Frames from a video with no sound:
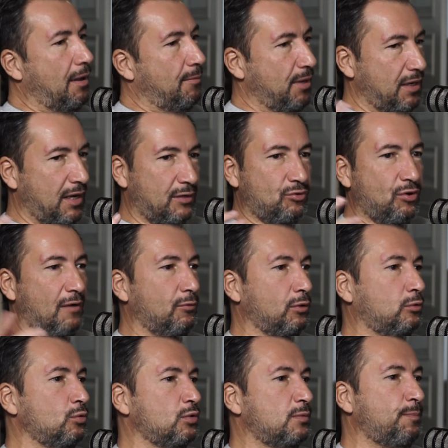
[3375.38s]
But I
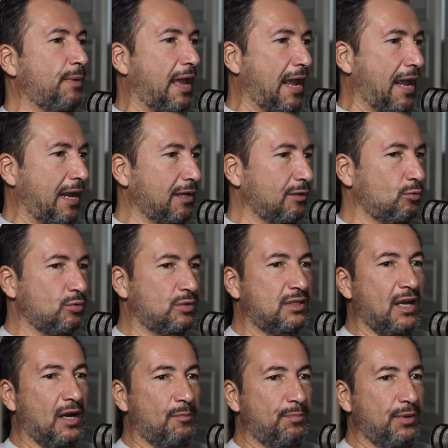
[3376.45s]
traveled to Spain, to
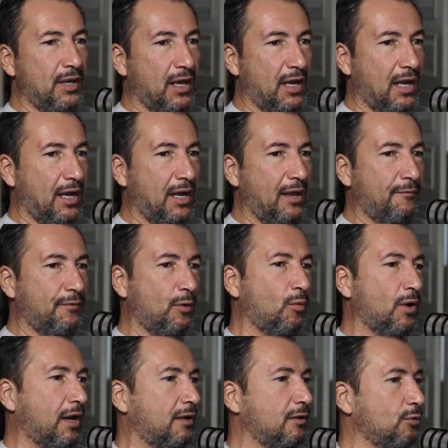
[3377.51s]
Serbia,
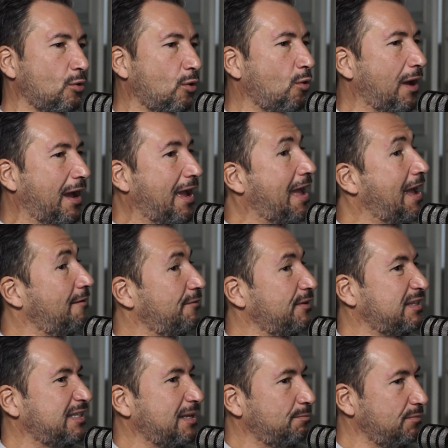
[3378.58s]
everywhere. You know, I
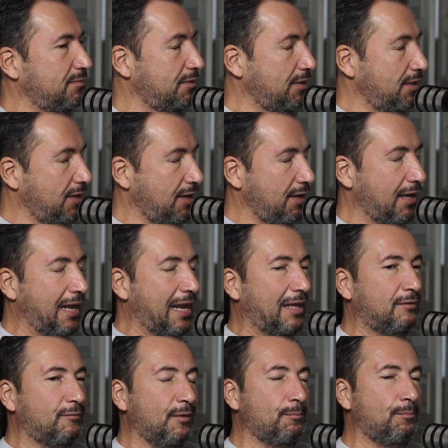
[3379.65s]
have some
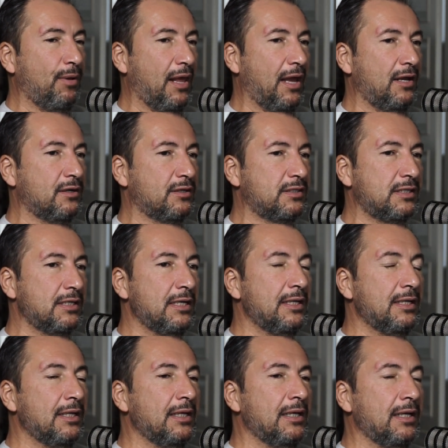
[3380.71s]
Latvian players
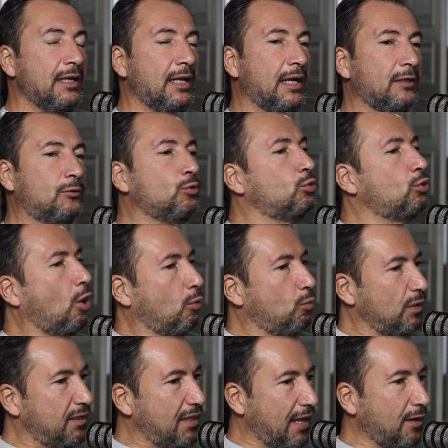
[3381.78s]
to talk
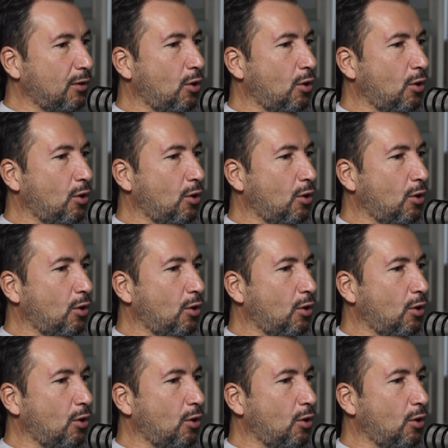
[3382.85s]
with their